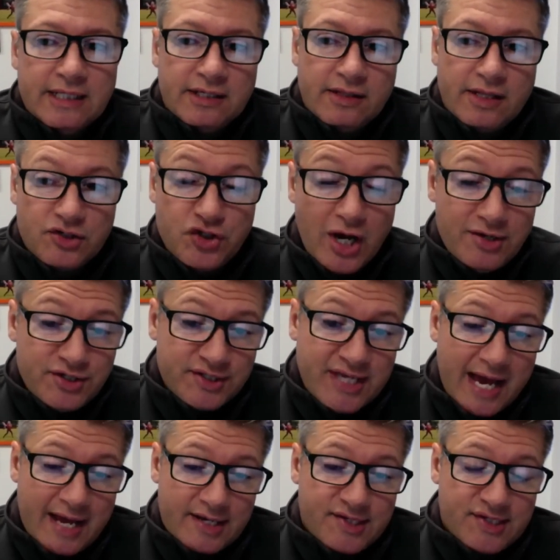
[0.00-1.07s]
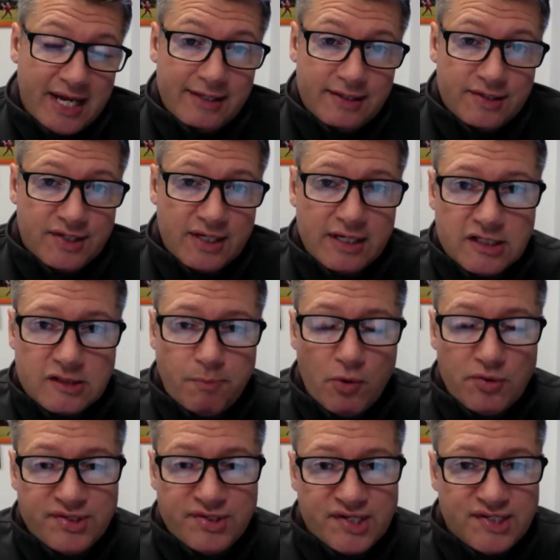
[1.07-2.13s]
The judge has got a sentence, and he's
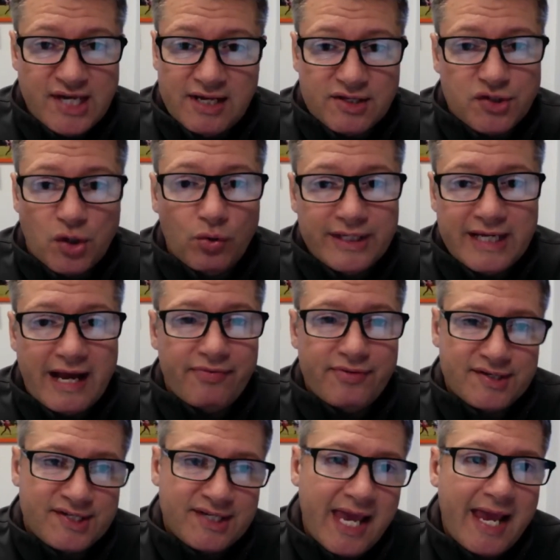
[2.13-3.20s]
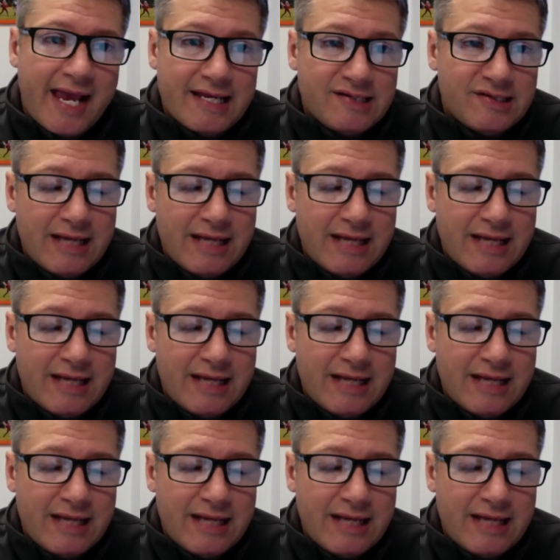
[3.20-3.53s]
supposed to sentence only on this case.